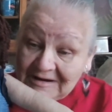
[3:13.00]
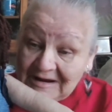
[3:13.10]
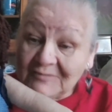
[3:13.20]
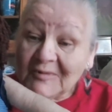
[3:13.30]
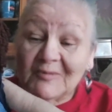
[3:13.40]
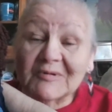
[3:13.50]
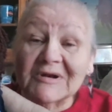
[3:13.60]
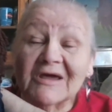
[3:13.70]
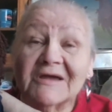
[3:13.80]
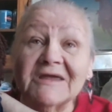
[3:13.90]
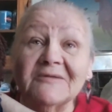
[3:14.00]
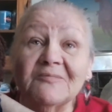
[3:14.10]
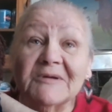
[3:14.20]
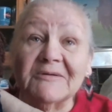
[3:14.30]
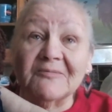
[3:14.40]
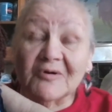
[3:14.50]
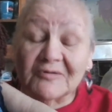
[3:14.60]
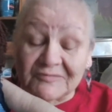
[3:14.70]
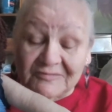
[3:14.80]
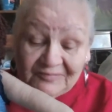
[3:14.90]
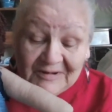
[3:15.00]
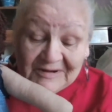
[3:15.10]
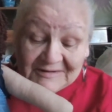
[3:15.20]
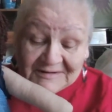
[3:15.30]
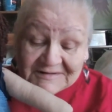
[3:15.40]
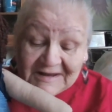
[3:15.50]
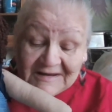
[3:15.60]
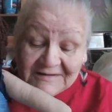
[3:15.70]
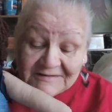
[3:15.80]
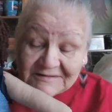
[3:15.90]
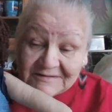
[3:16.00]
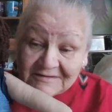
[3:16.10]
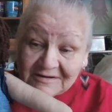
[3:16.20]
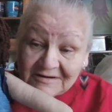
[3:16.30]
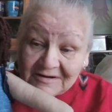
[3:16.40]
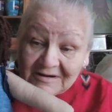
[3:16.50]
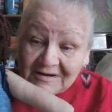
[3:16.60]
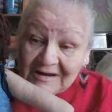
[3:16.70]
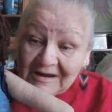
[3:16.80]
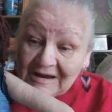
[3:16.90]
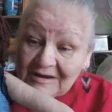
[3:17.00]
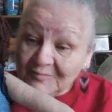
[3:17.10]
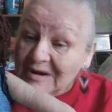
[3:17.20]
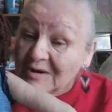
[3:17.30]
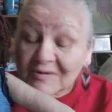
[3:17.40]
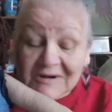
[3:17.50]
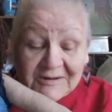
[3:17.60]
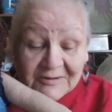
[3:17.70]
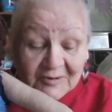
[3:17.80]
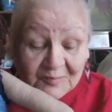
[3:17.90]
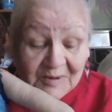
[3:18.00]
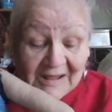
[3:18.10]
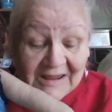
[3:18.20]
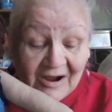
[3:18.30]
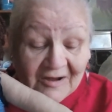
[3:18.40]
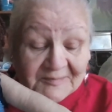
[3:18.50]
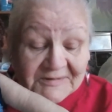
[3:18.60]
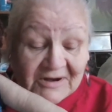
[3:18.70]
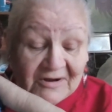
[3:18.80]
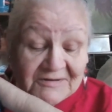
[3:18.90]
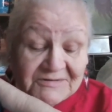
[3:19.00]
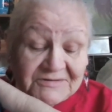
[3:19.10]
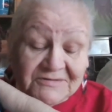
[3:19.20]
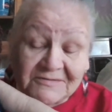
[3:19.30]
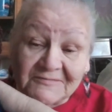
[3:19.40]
and we were lucky if we could fit our skates, and we only could play hopscotch.